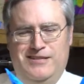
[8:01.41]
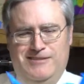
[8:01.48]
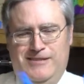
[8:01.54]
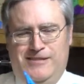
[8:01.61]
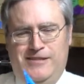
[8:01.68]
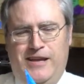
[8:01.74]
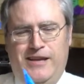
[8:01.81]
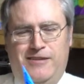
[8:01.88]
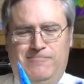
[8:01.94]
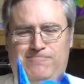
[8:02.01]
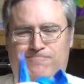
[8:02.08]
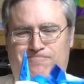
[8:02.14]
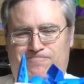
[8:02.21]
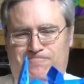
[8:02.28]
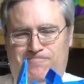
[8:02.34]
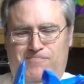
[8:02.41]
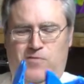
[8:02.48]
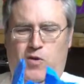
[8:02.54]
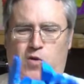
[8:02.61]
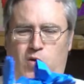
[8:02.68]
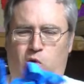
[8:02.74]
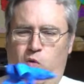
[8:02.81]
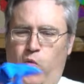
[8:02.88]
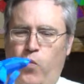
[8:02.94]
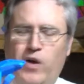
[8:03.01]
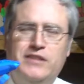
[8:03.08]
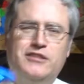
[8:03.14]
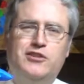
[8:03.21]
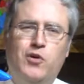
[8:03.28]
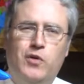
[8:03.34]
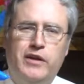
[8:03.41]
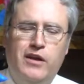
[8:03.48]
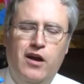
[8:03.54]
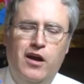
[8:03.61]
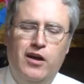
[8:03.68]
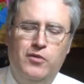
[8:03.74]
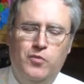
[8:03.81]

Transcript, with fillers: It's like, what's going on?